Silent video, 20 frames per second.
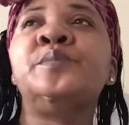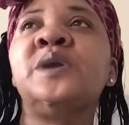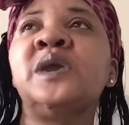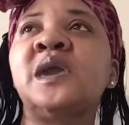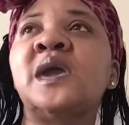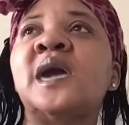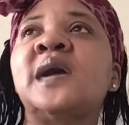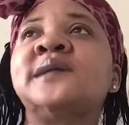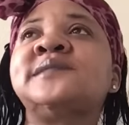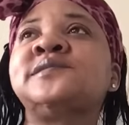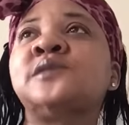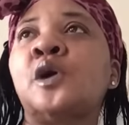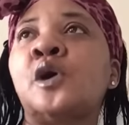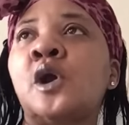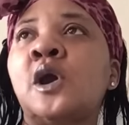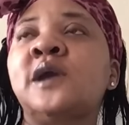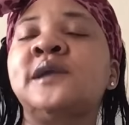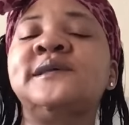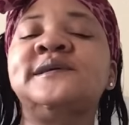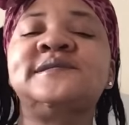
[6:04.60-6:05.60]
big ass
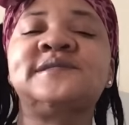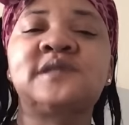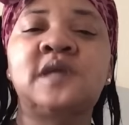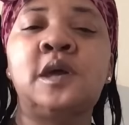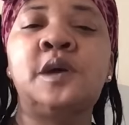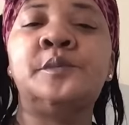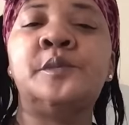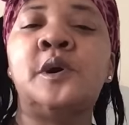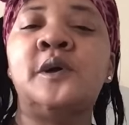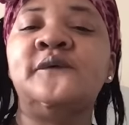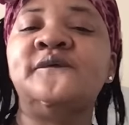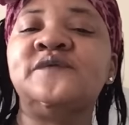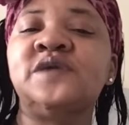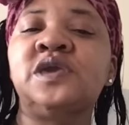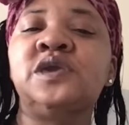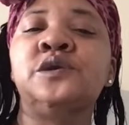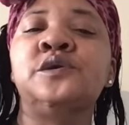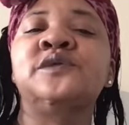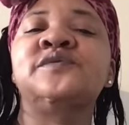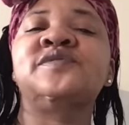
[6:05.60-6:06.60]
artists come over
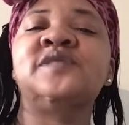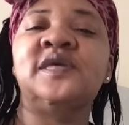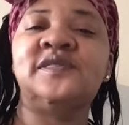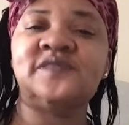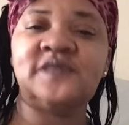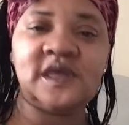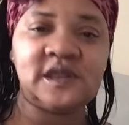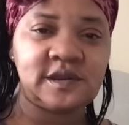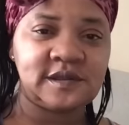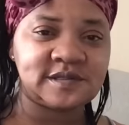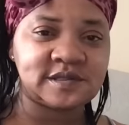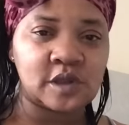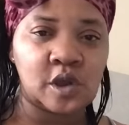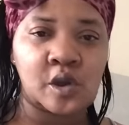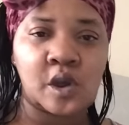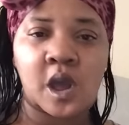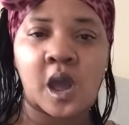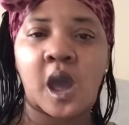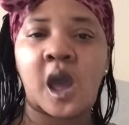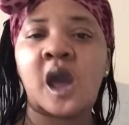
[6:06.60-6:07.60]
here and think they just
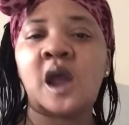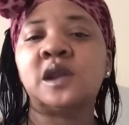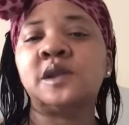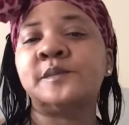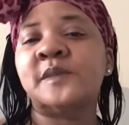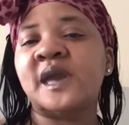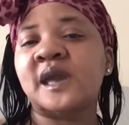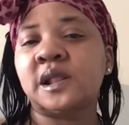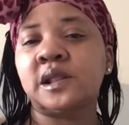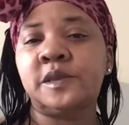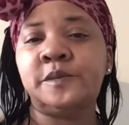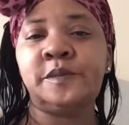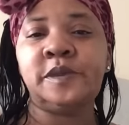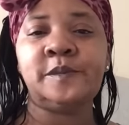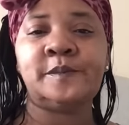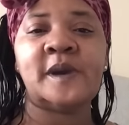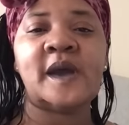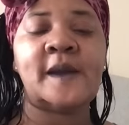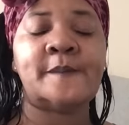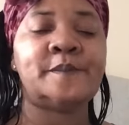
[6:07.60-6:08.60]
gonna automatically be
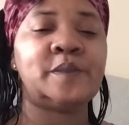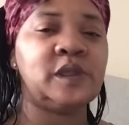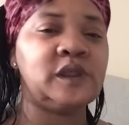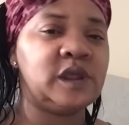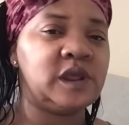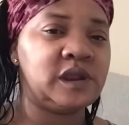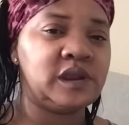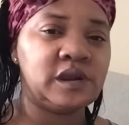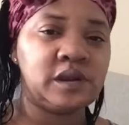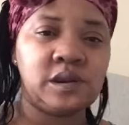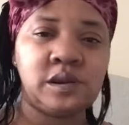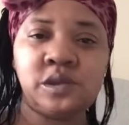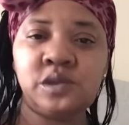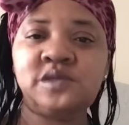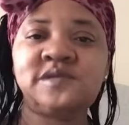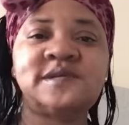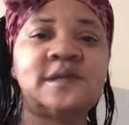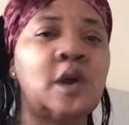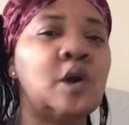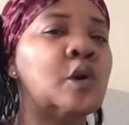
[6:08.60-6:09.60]
popping in.
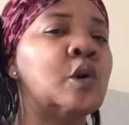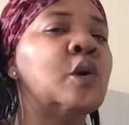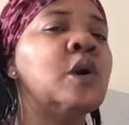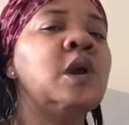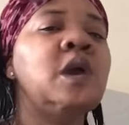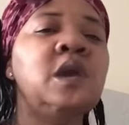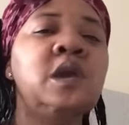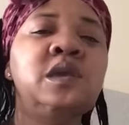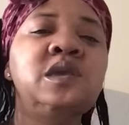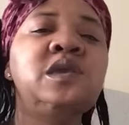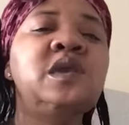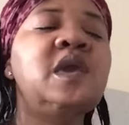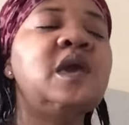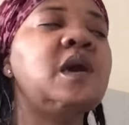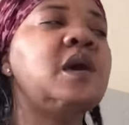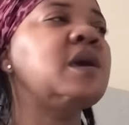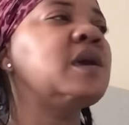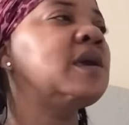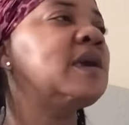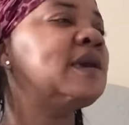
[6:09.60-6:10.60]
So
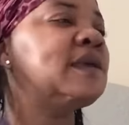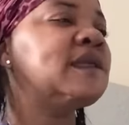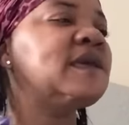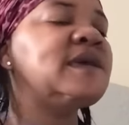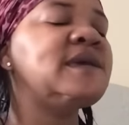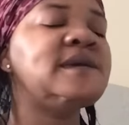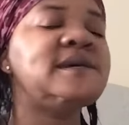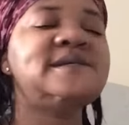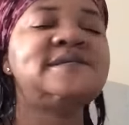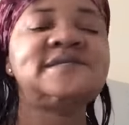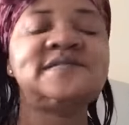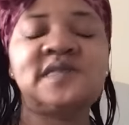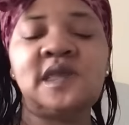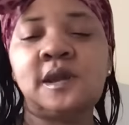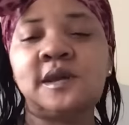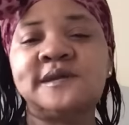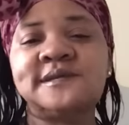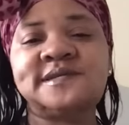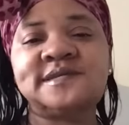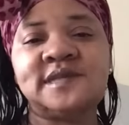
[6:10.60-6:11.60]
yeah, it is
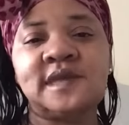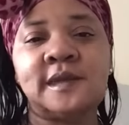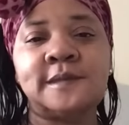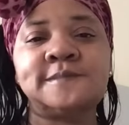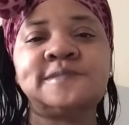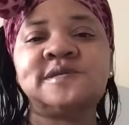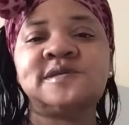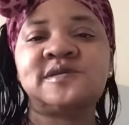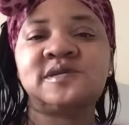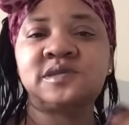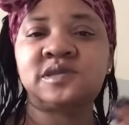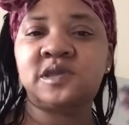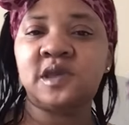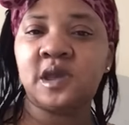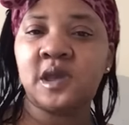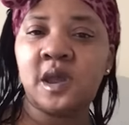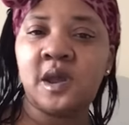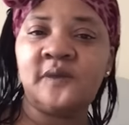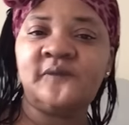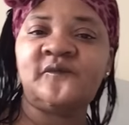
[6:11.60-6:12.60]
stair steps to
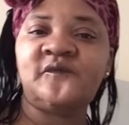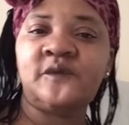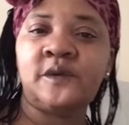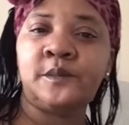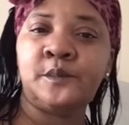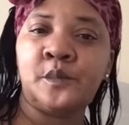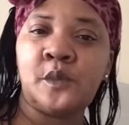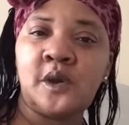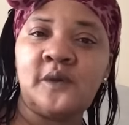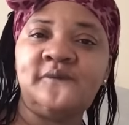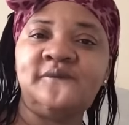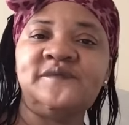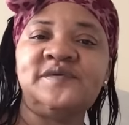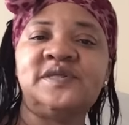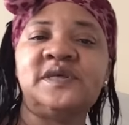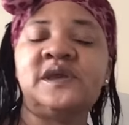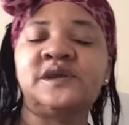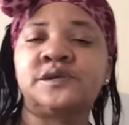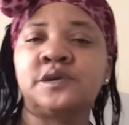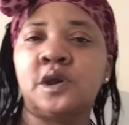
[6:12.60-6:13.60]
come from over
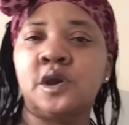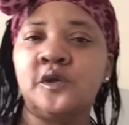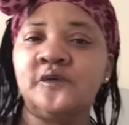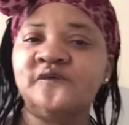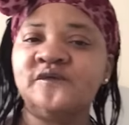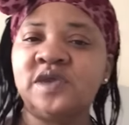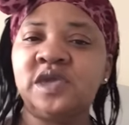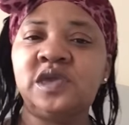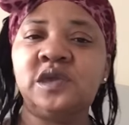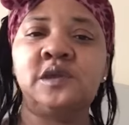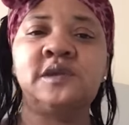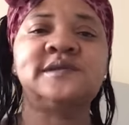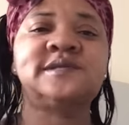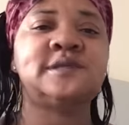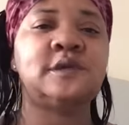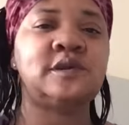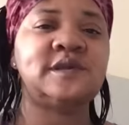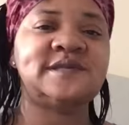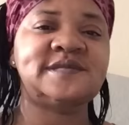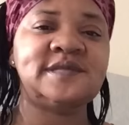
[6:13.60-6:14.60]
there to over here.
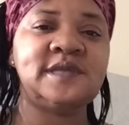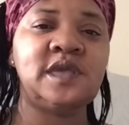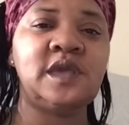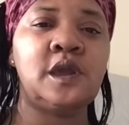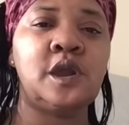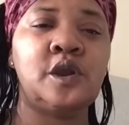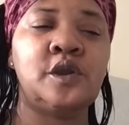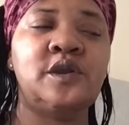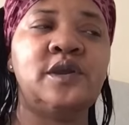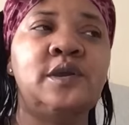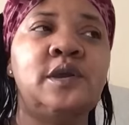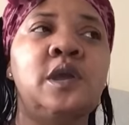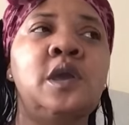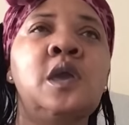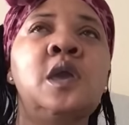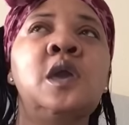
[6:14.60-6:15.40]
So to see her